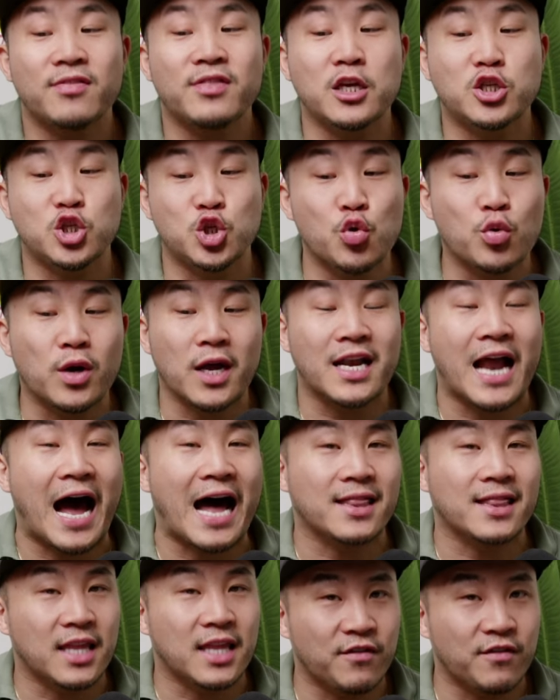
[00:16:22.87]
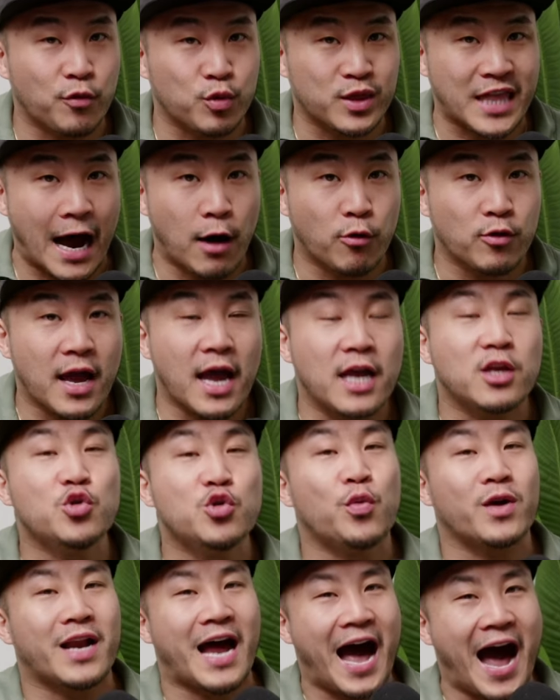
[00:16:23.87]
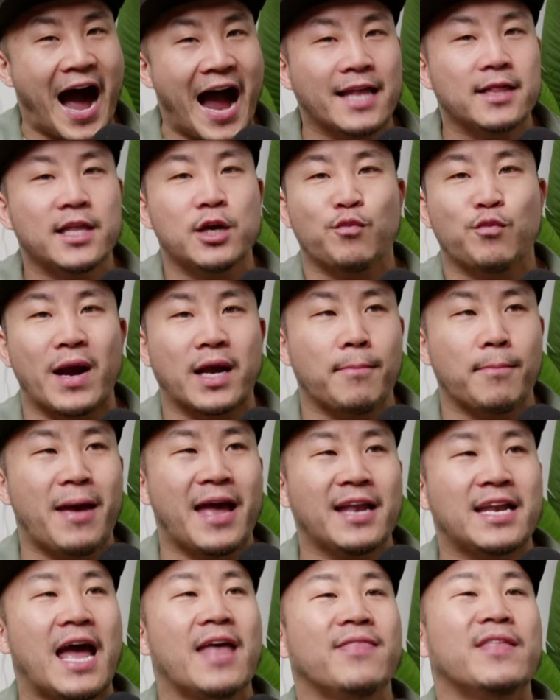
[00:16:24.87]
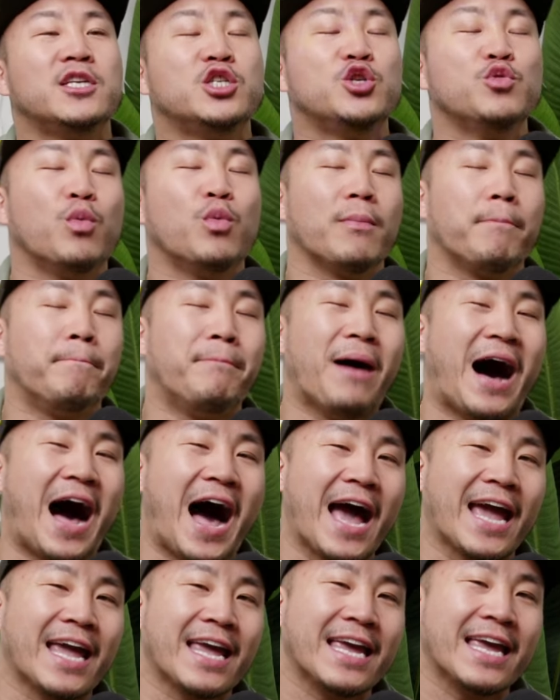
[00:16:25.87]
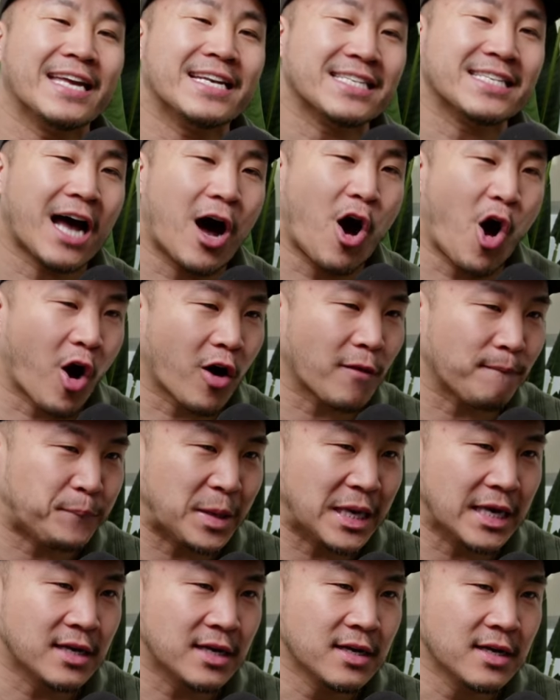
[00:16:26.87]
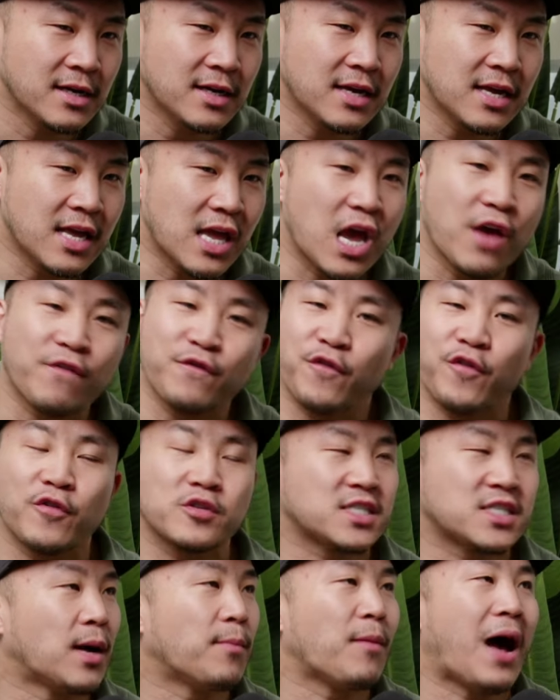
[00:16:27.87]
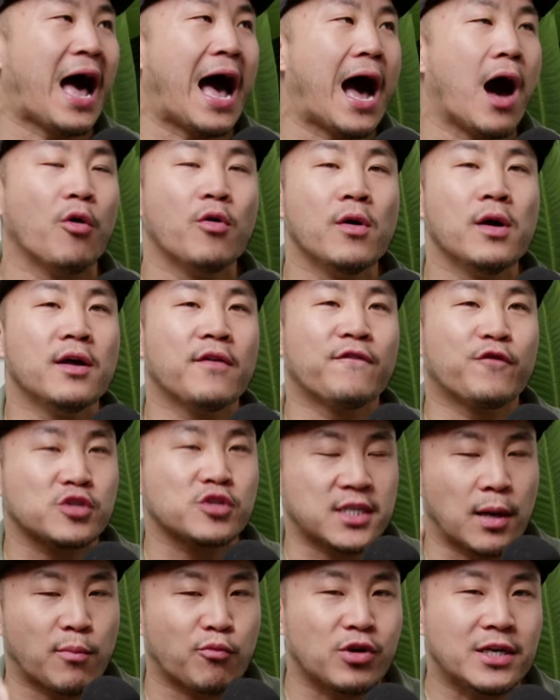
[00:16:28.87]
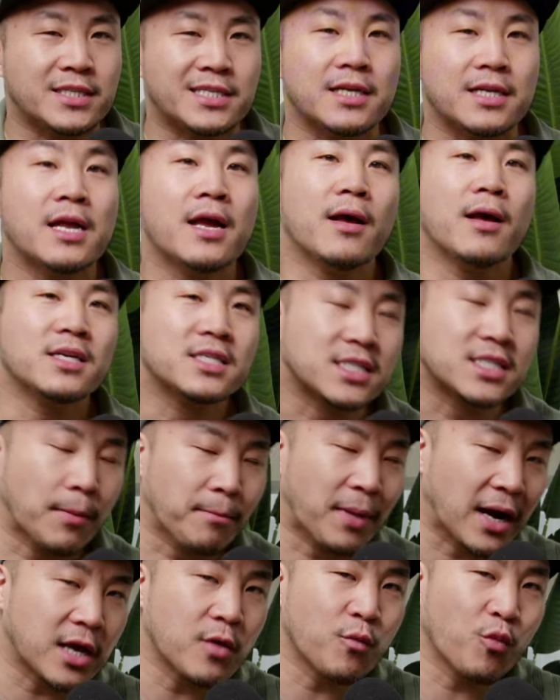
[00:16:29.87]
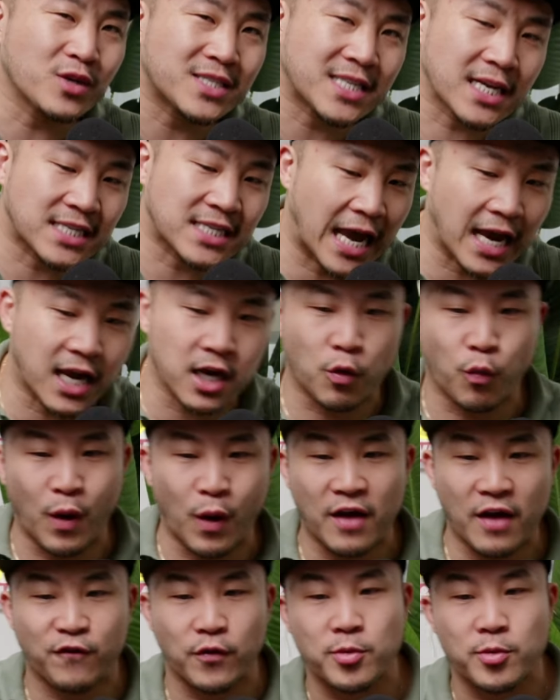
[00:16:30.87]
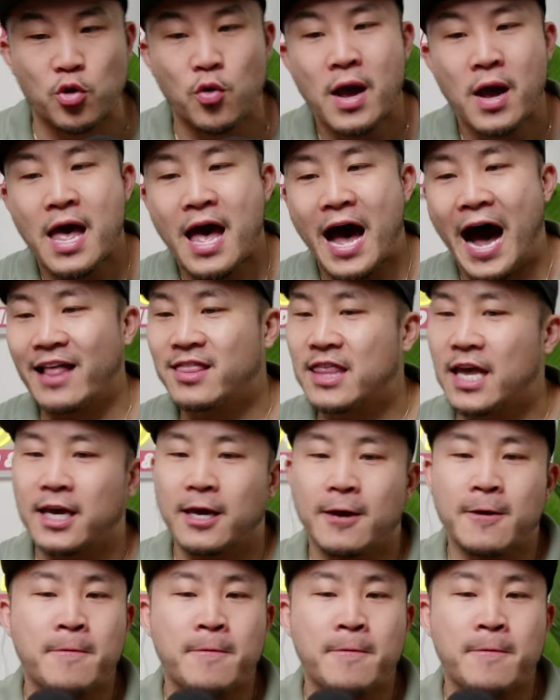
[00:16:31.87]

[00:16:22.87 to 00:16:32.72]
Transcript: that you cannot live without and you would highly recommend and that you would buy in a heartbeat if for some reason, somebody was to take it away from you? I think